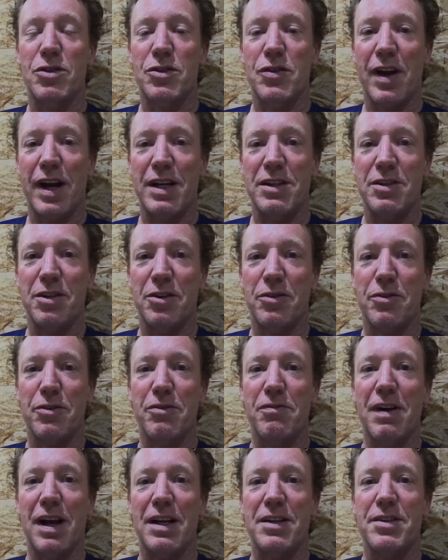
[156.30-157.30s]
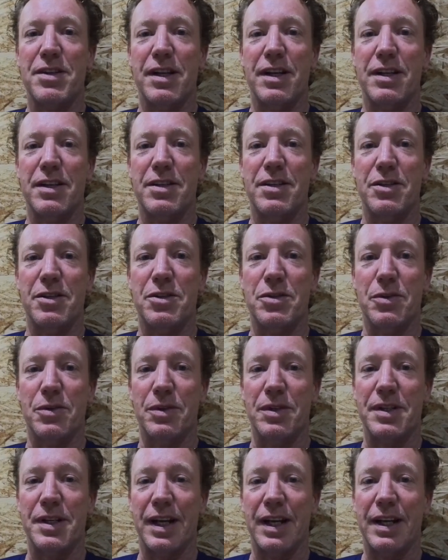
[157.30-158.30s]
transit through Russia to
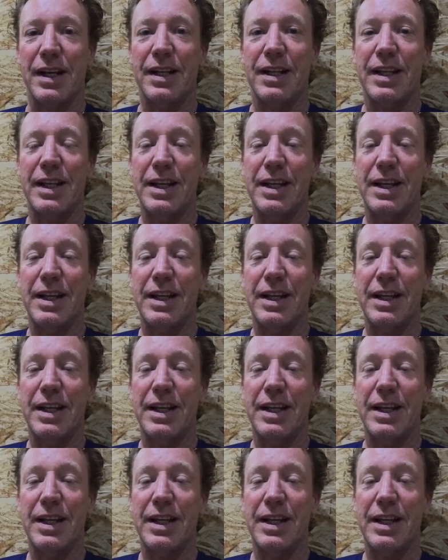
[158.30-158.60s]
Georgia.